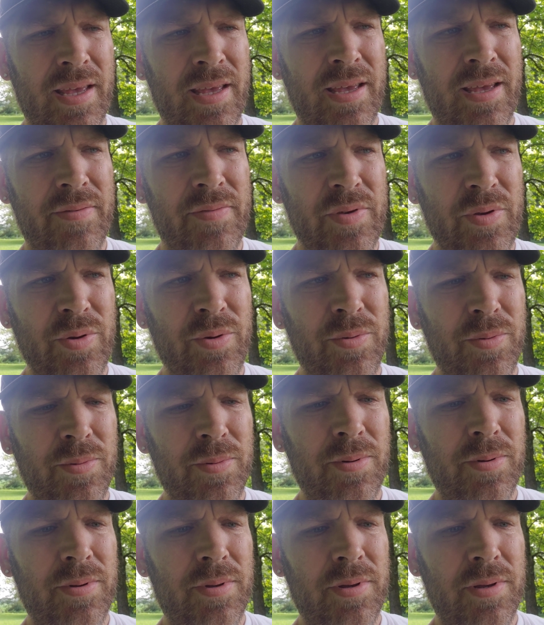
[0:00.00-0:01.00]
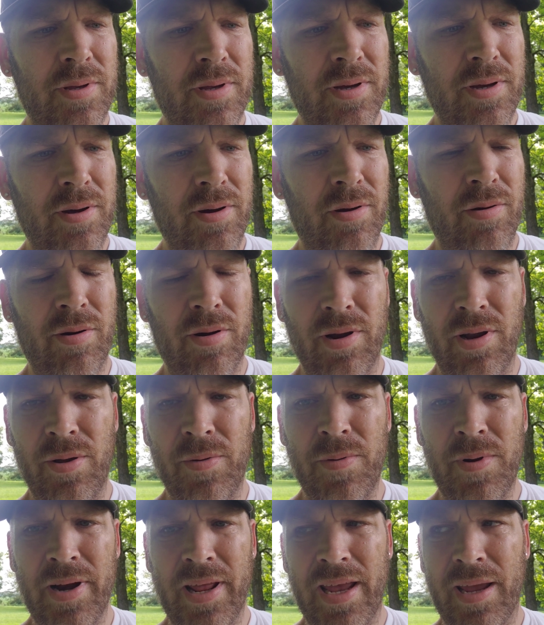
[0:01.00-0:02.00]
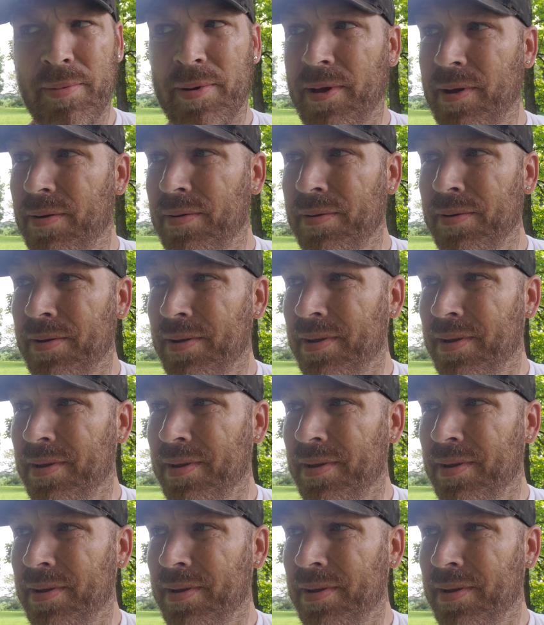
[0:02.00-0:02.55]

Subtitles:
if you are low on ammo,